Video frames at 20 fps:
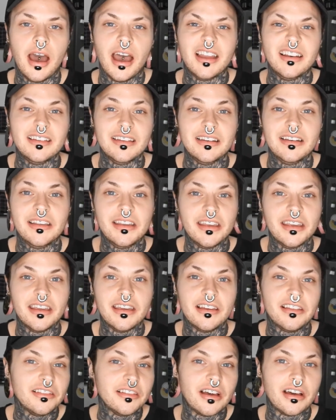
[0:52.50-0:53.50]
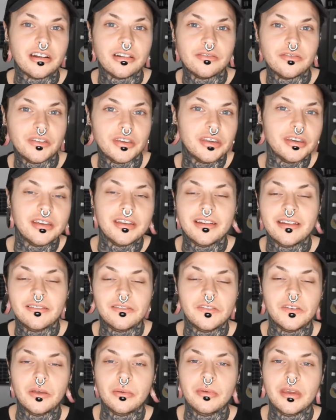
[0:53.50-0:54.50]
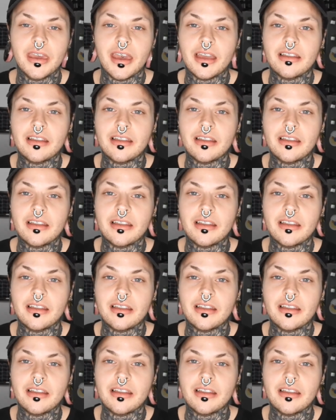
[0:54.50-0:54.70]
I didn't get a lot of good filming.